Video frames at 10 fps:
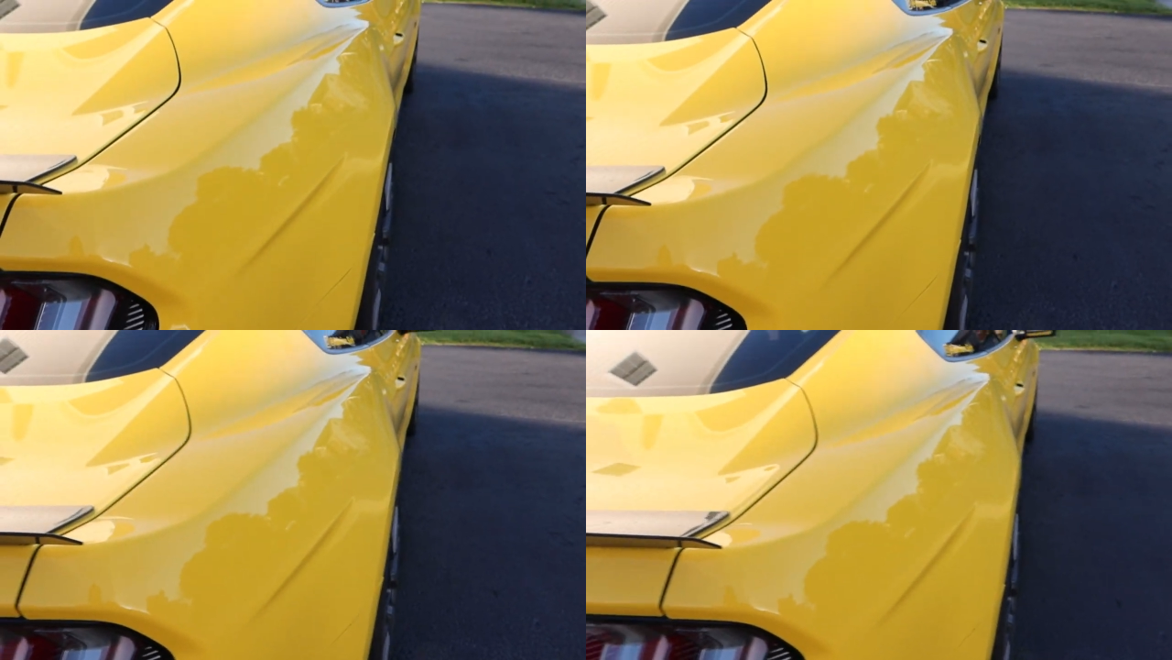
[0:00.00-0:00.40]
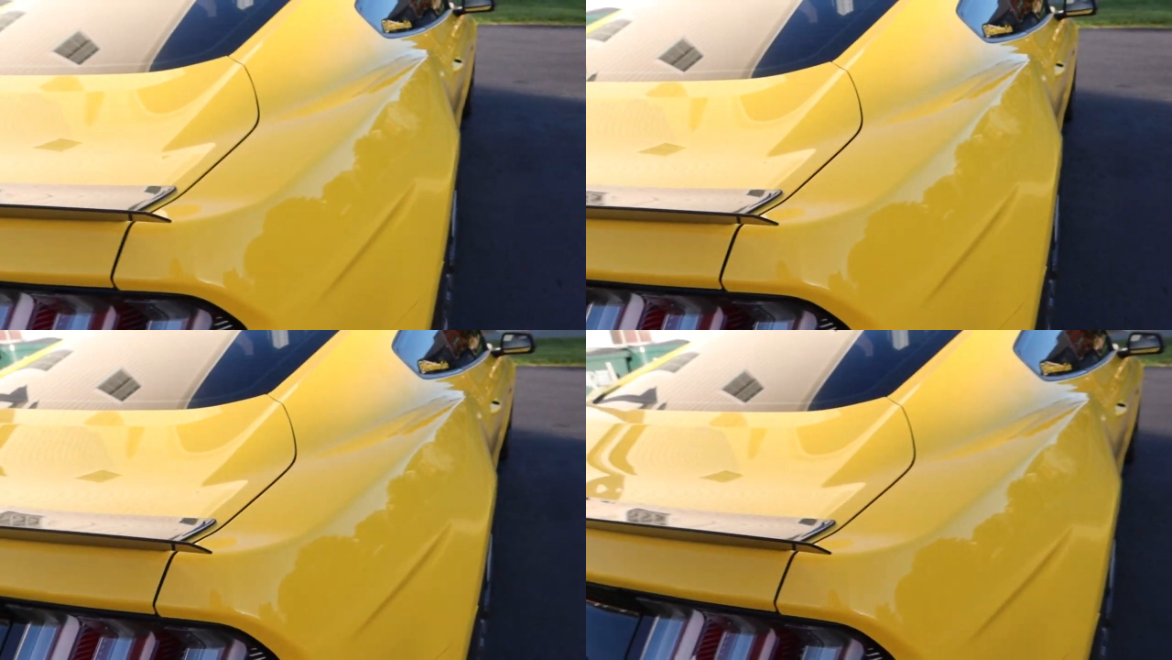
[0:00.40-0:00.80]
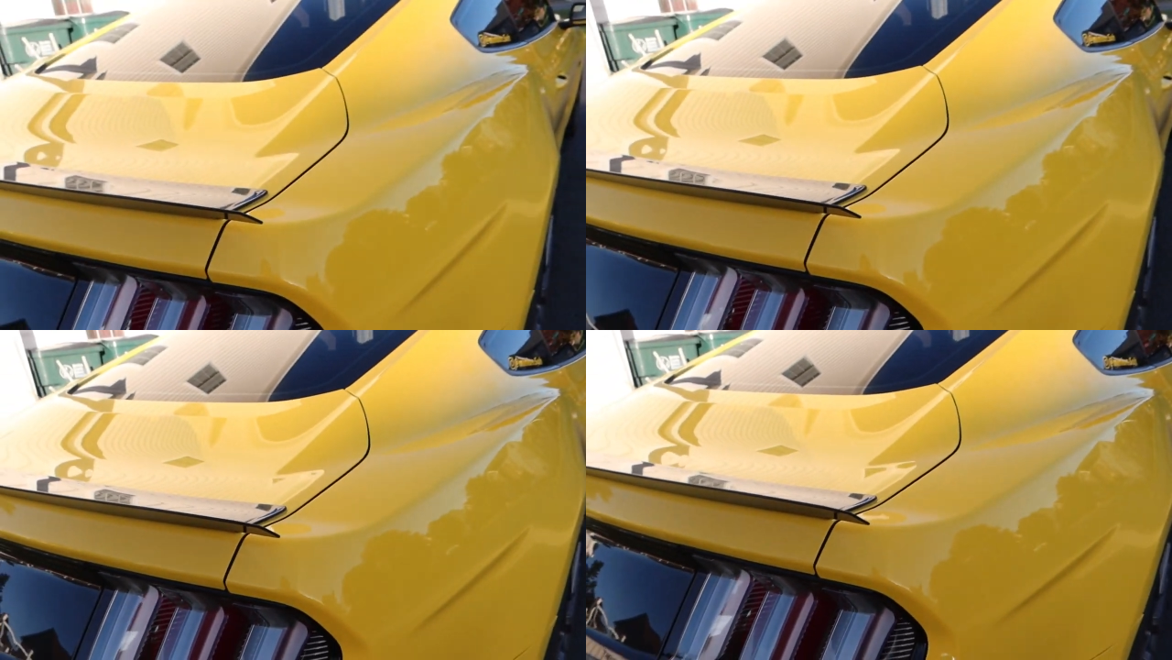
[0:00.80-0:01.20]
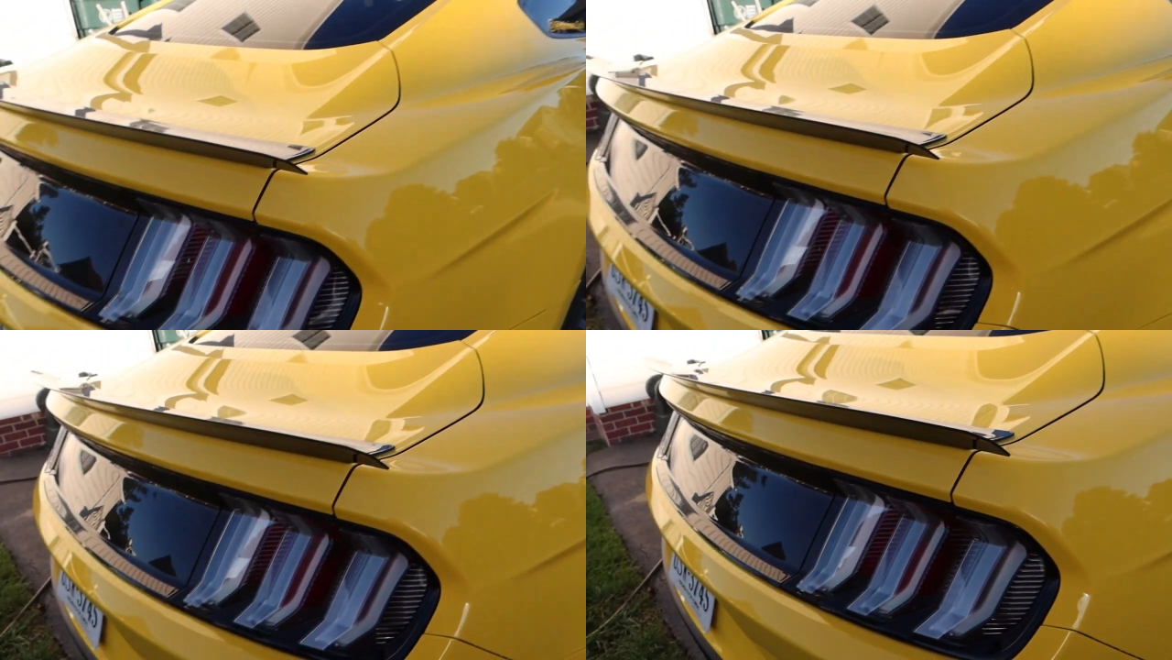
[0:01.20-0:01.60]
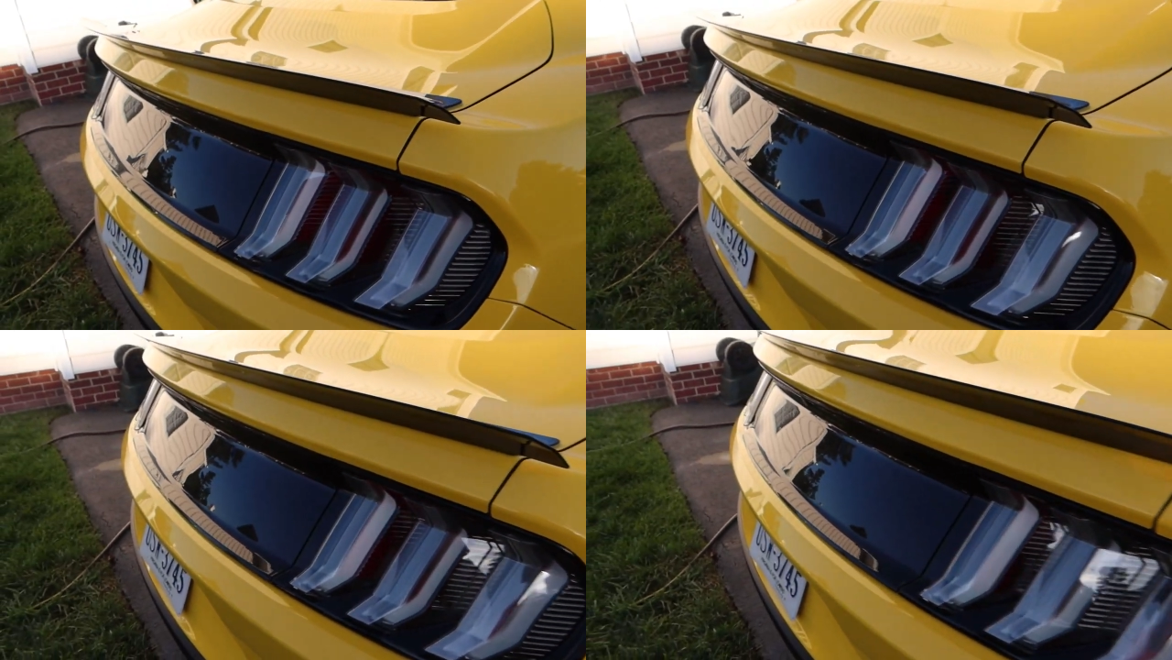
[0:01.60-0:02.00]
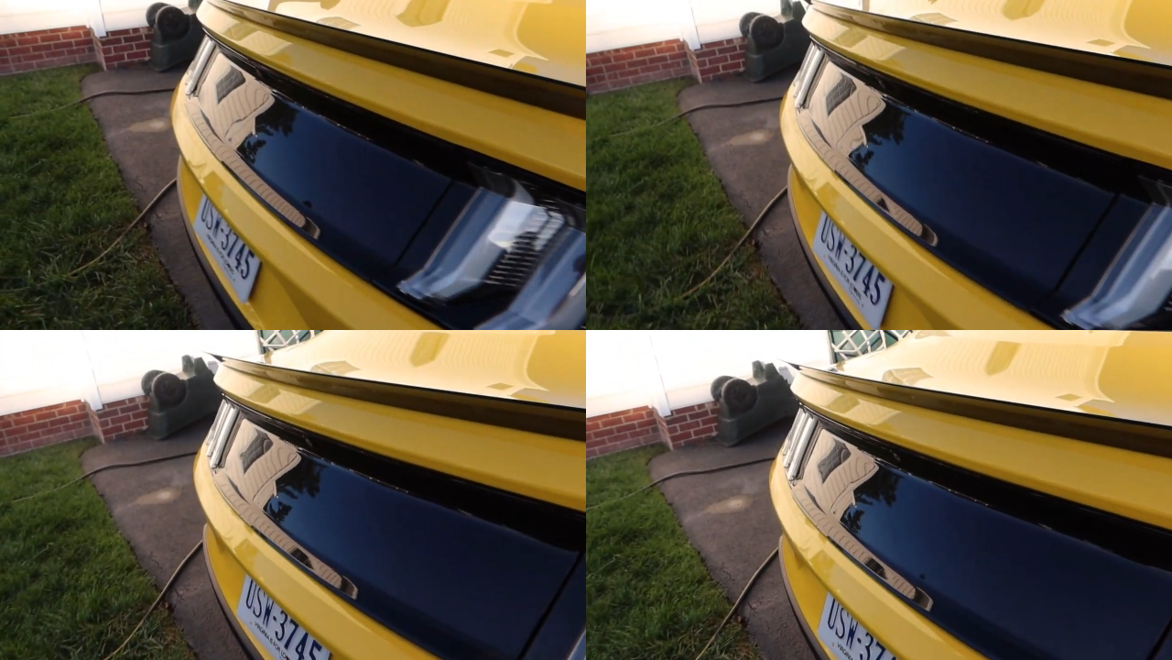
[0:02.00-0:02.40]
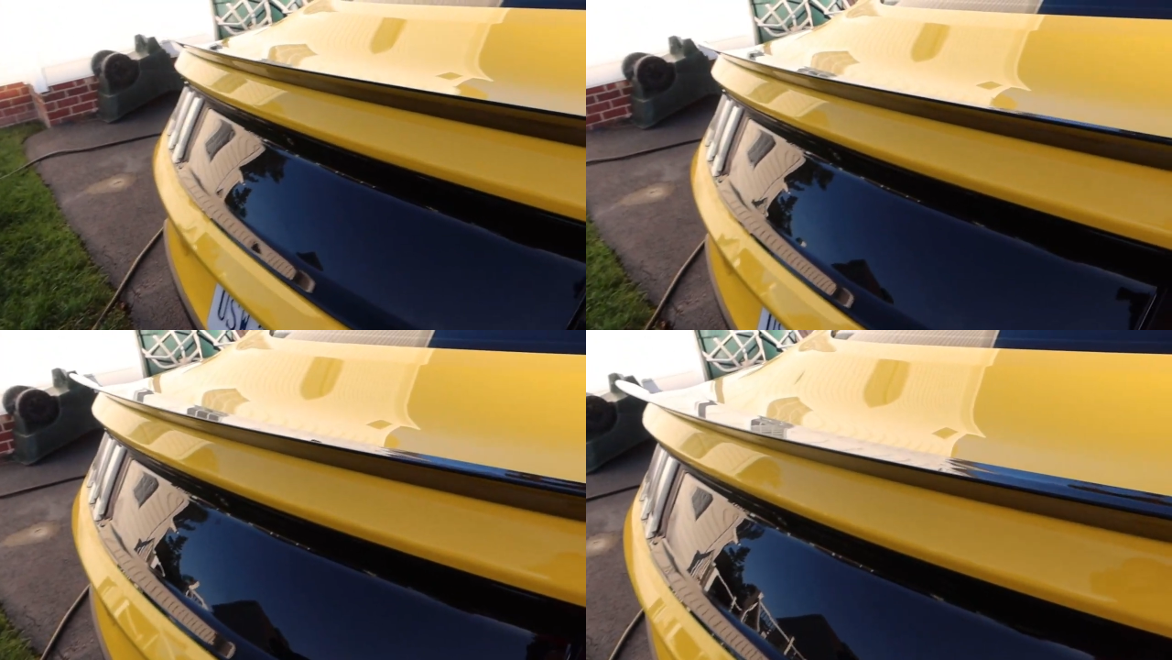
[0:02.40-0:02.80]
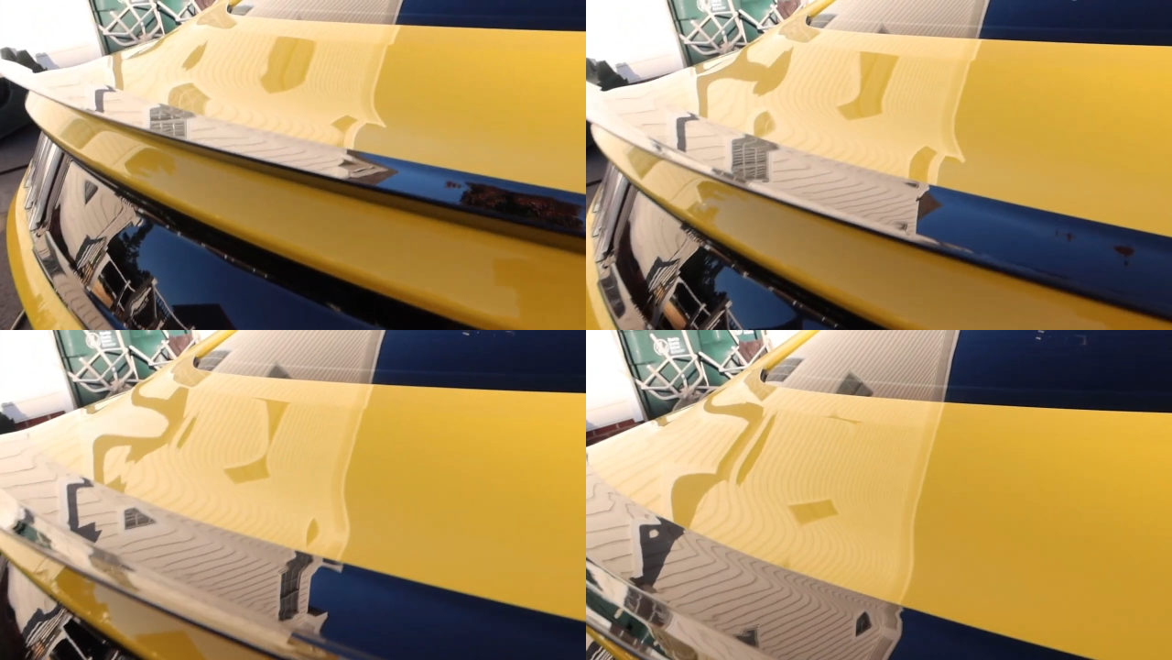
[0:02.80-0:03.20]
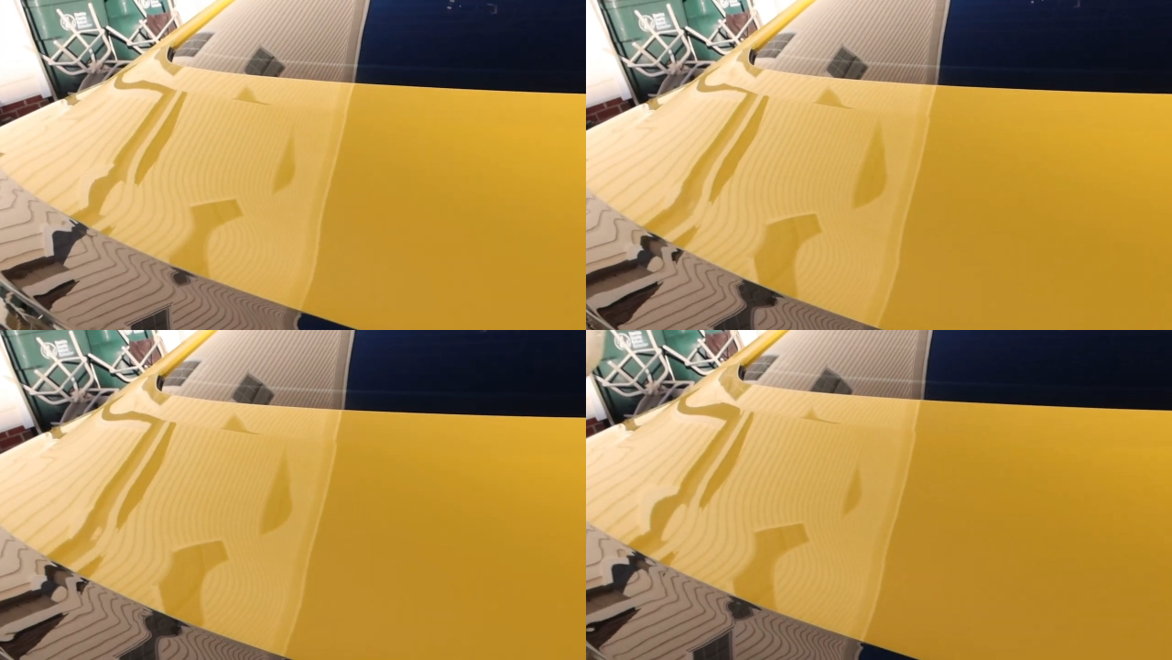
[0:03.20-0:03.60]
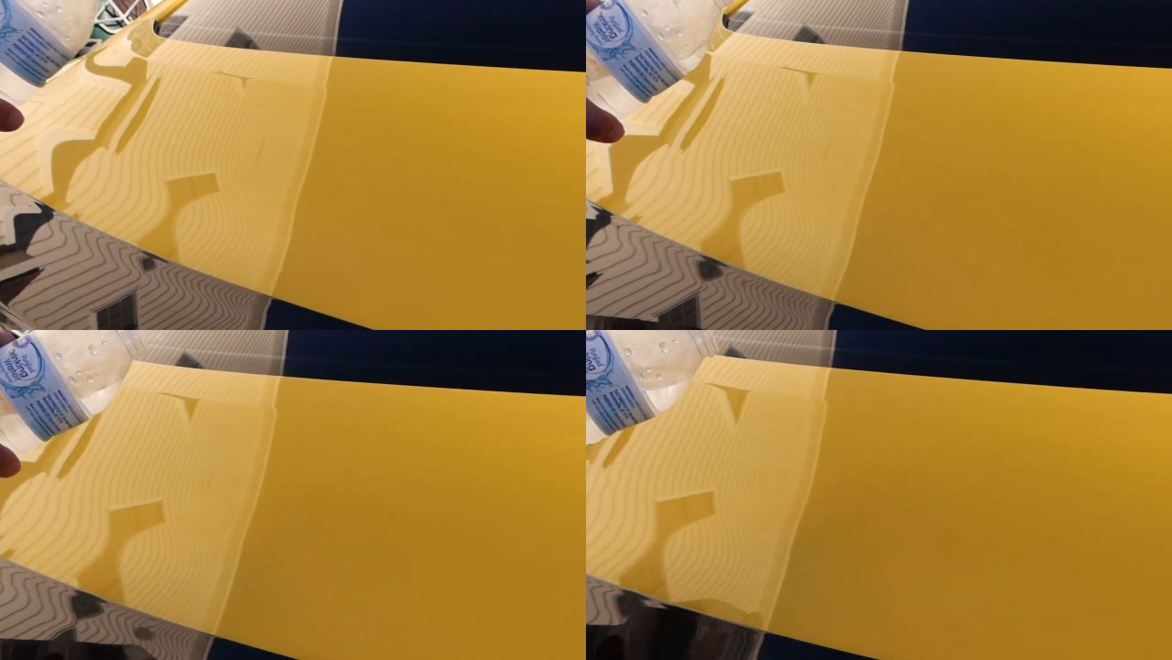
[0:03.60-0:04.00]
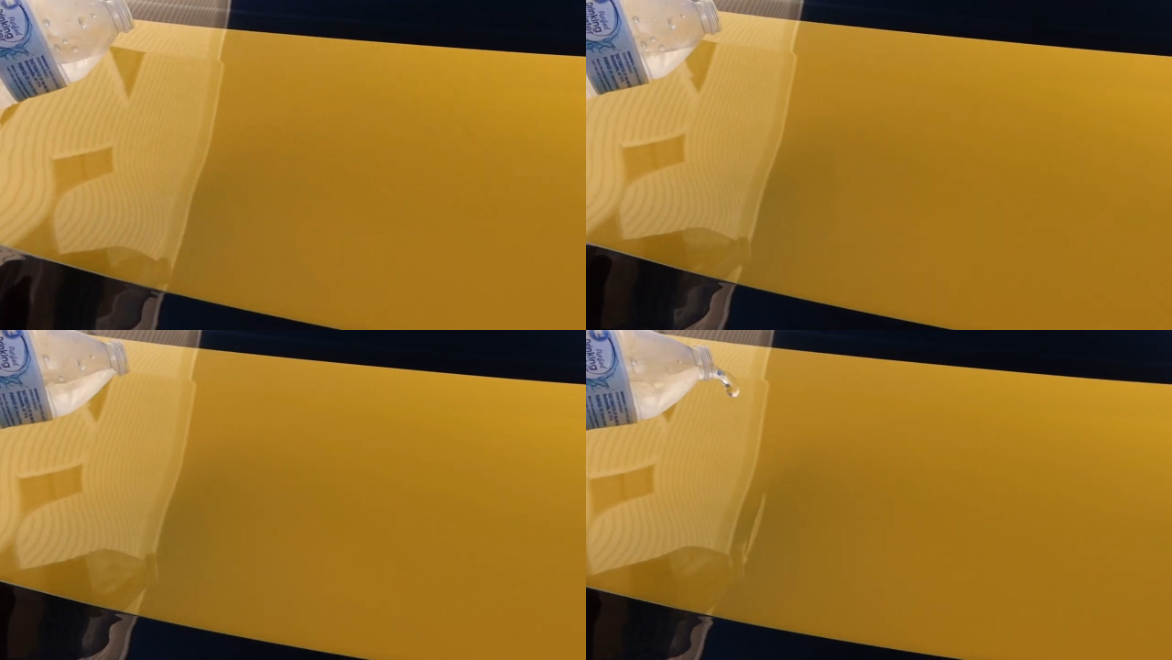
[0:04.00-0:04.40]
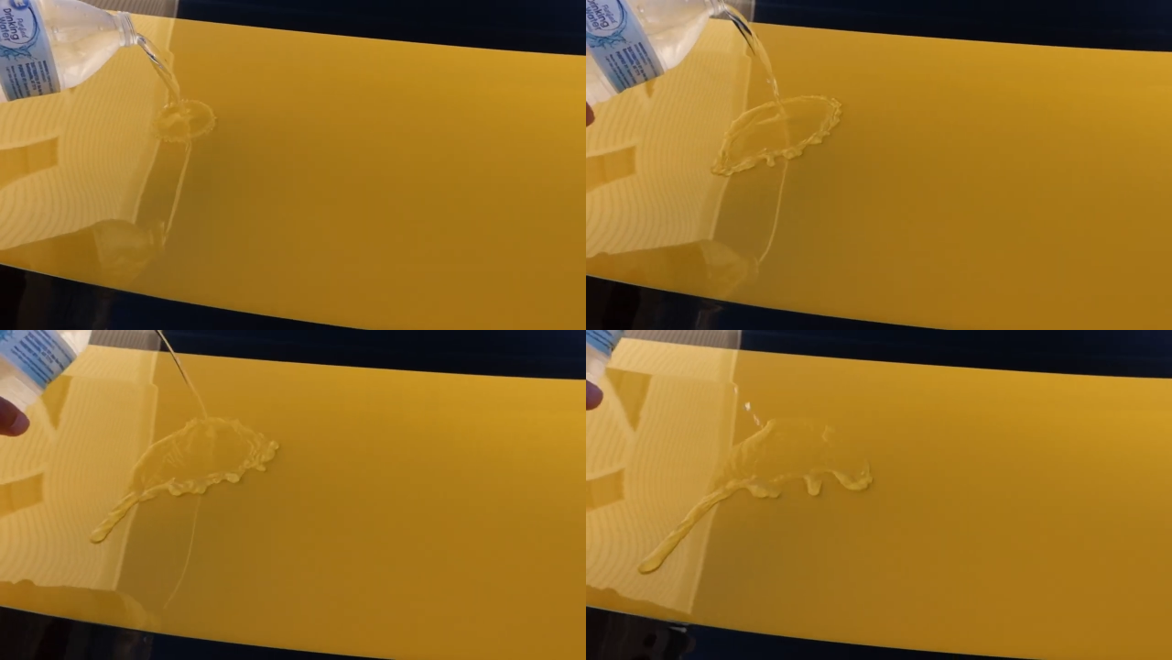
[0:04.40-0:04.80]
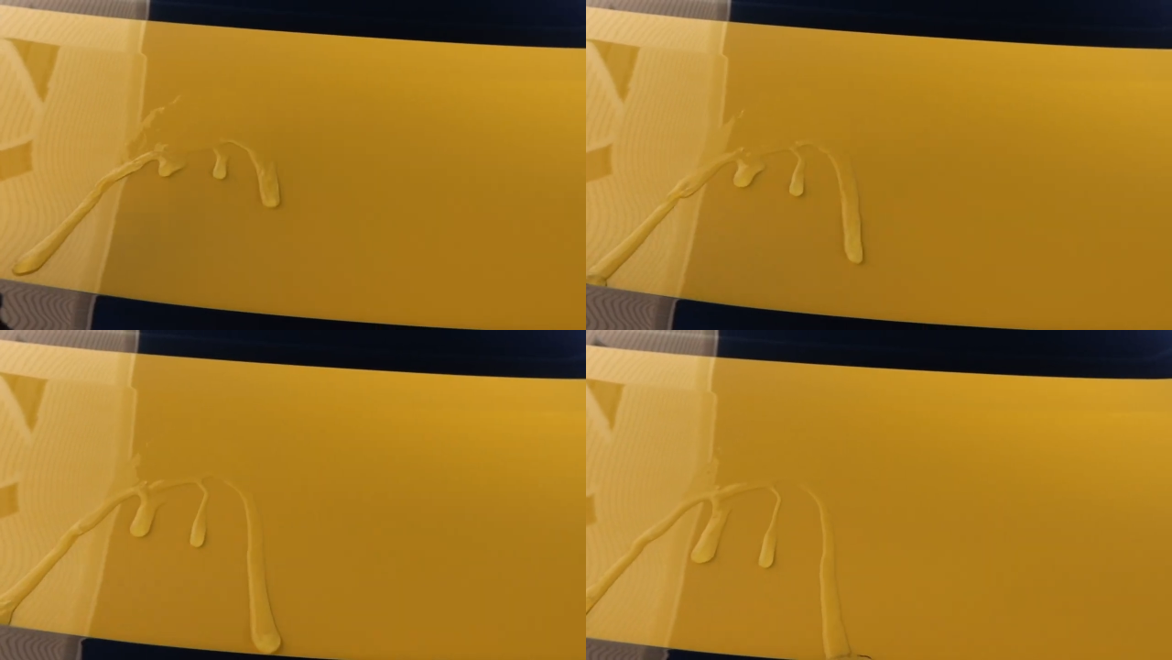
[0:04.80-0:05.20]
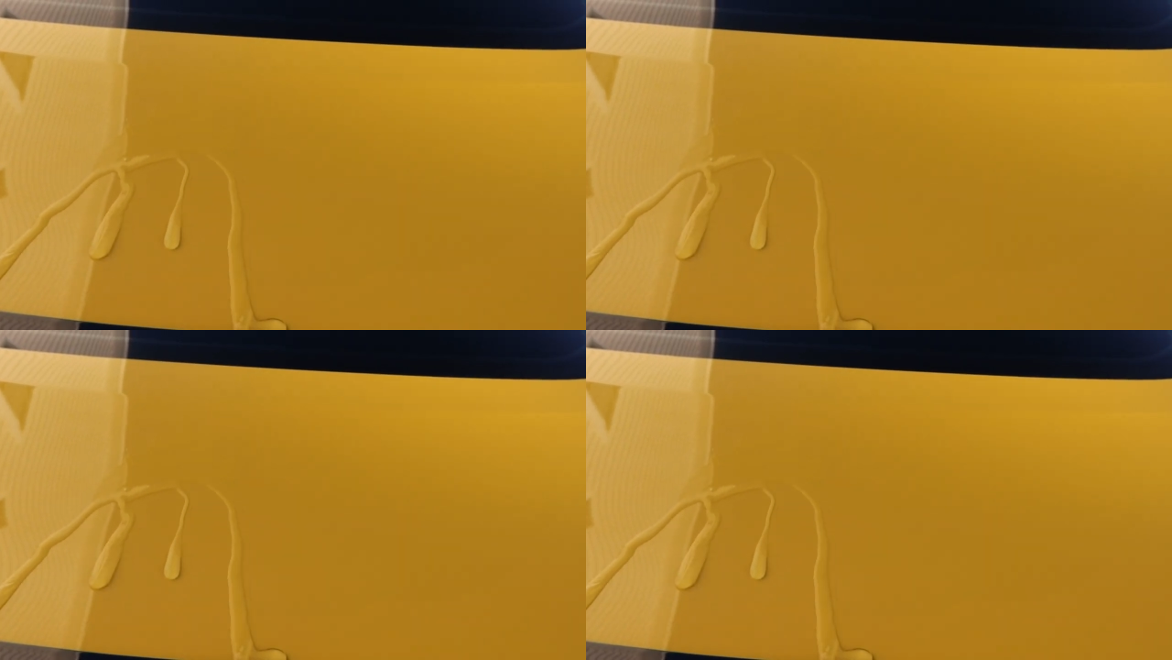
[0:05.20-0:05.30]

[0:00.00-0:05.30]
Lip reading: [unreadable: no face in view]